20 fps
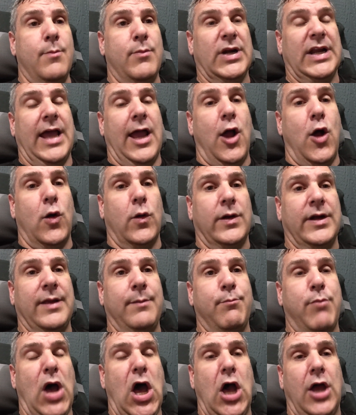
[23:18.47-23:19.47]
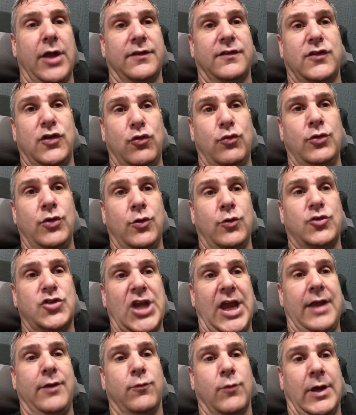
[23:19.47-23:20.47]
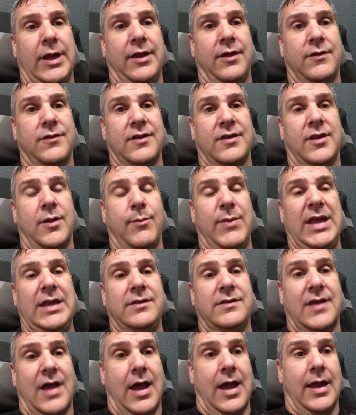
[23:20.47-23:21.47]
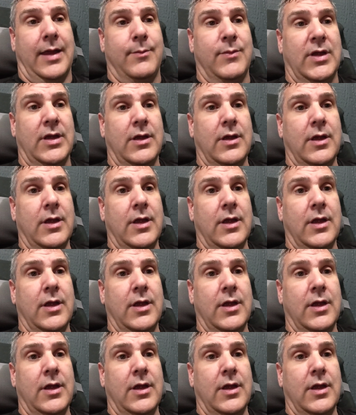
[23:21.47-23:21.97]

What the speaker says: But I already bought 2 new chain rings in the meantime,